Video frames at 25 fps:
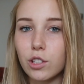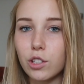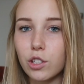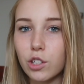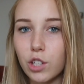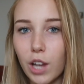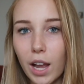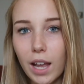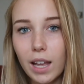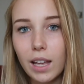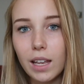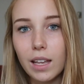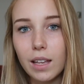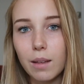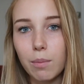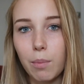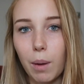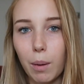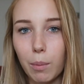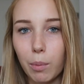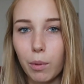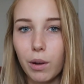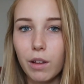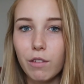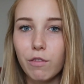Jake,
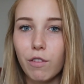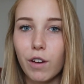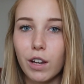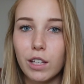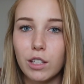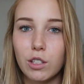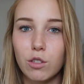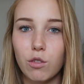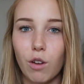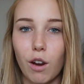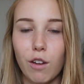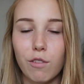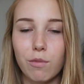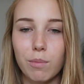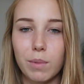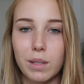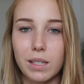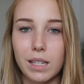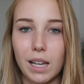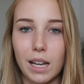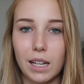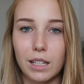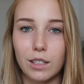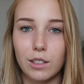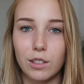my boyfriend, drove me
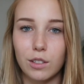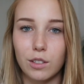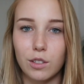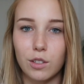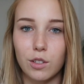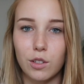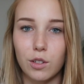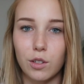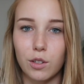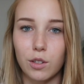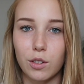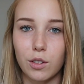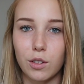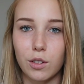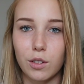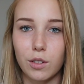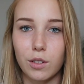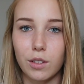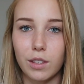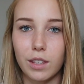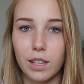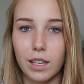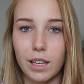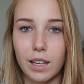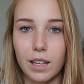down
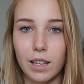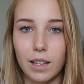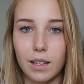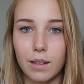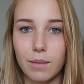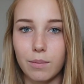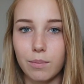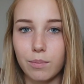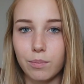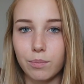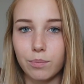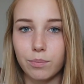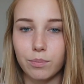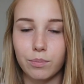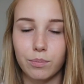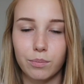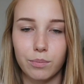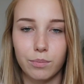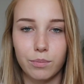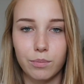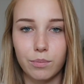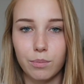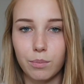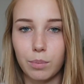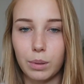to the
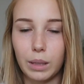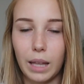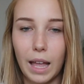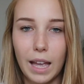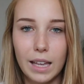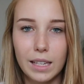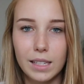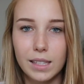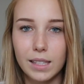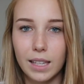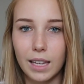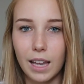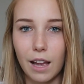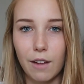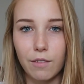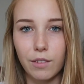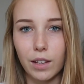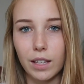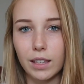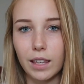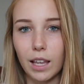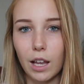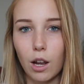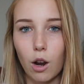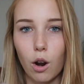place. They have
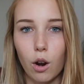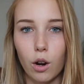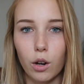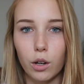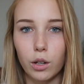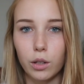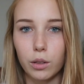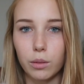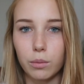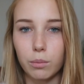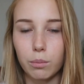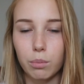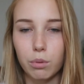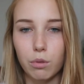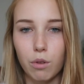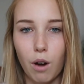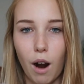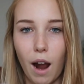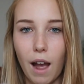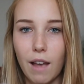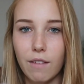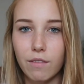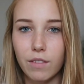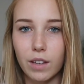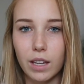like their own
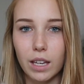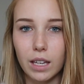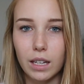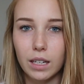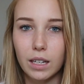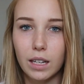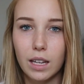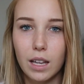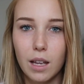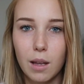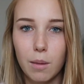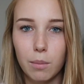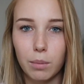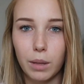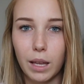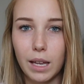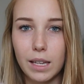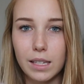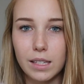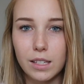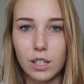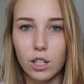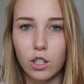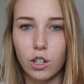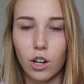private
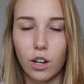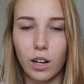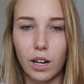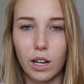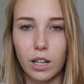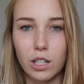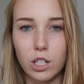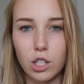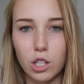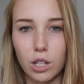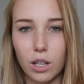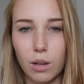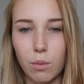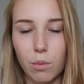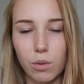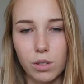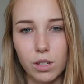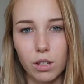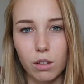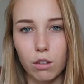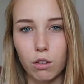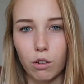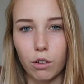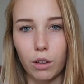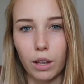place, so you don't actually, it
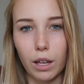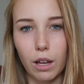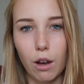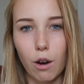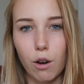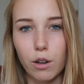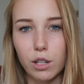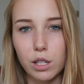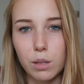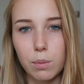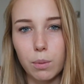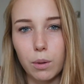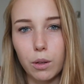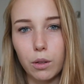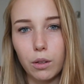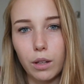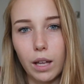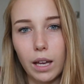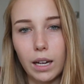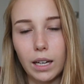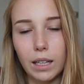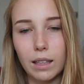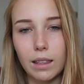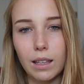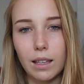wasn't through like a hospital or
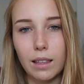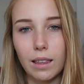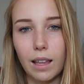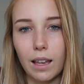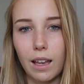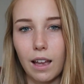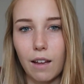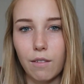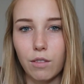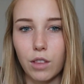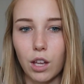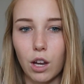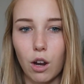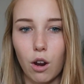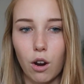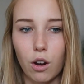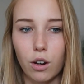anything. They have their